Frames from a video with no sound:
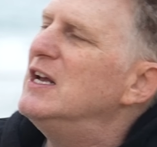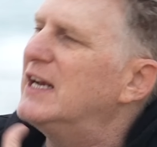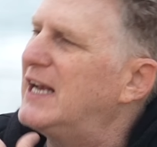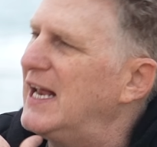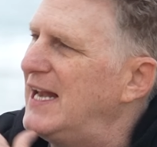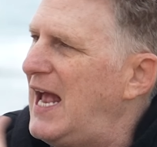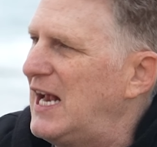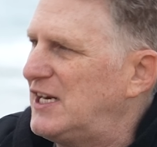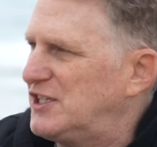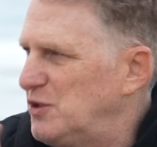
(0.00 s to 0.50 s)

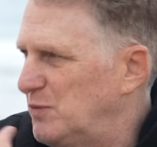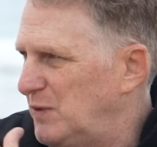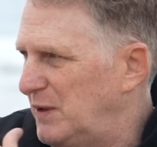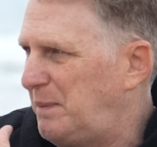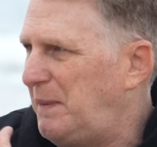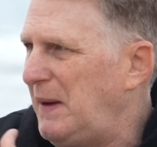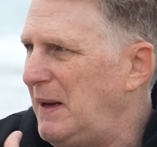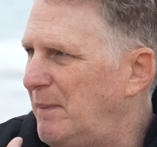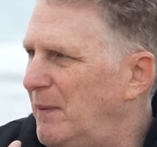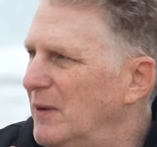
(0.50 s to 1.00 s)
connection with
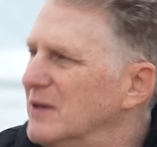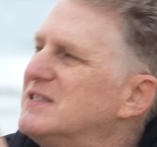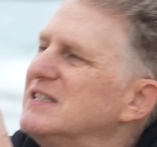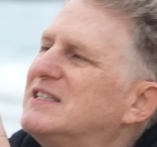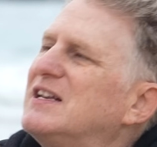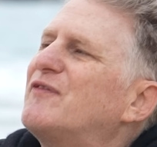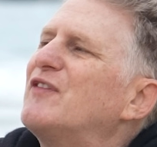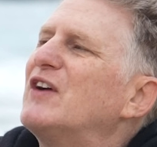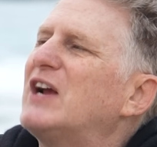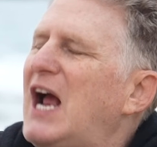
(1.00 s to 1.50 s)
people. It's a
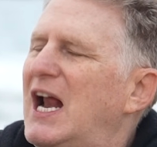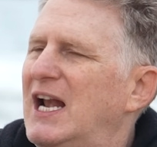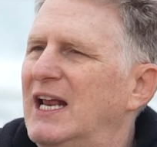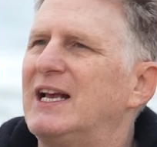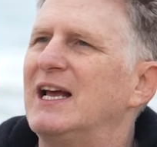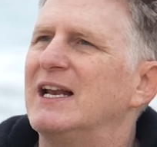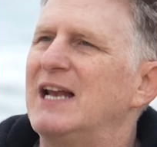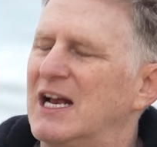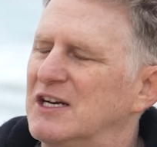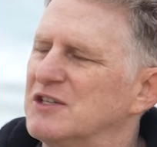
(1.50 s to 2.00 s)
different kind of
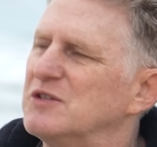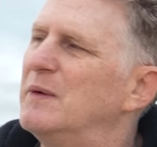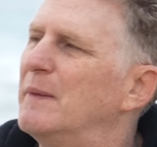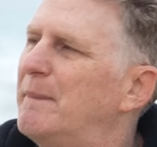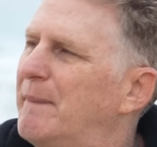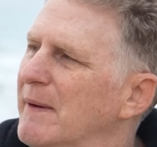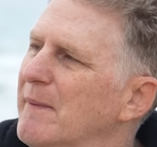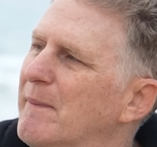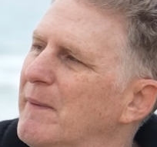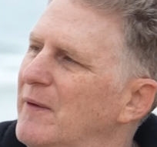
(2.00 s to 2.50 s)
connection with
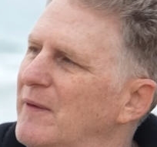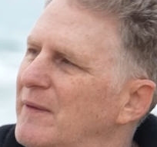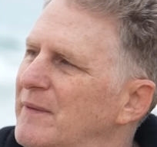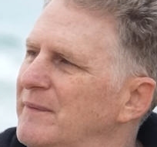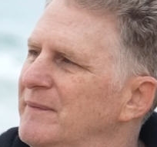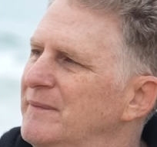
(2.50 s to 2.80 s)
people.